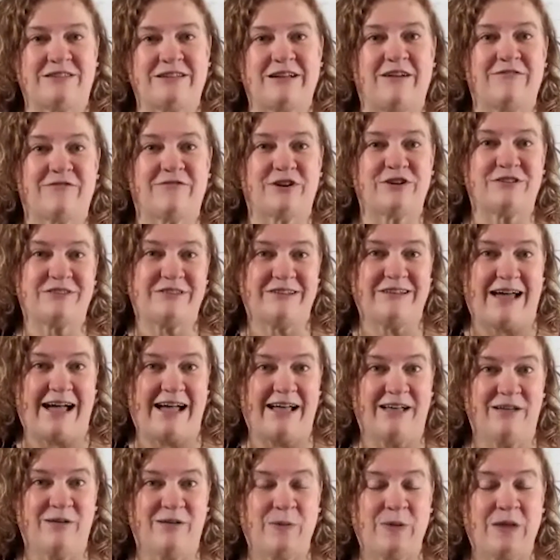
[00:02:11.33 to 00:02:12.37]
covered
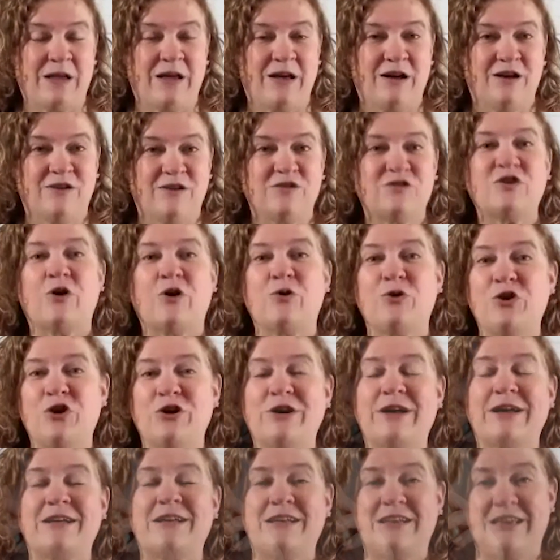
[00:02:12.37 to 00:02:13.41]
today. So you
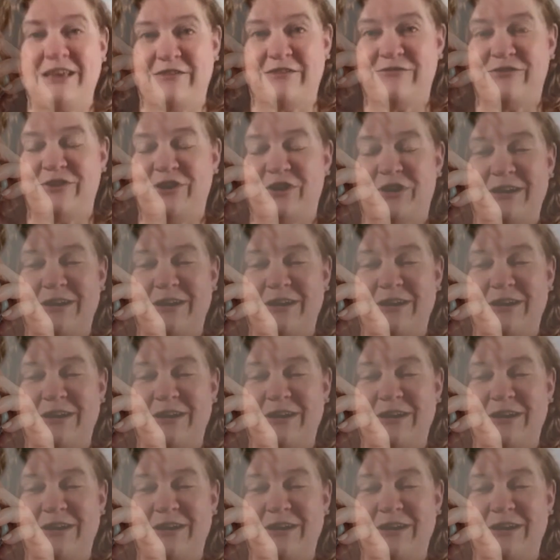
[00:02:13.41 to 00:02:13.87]
can give your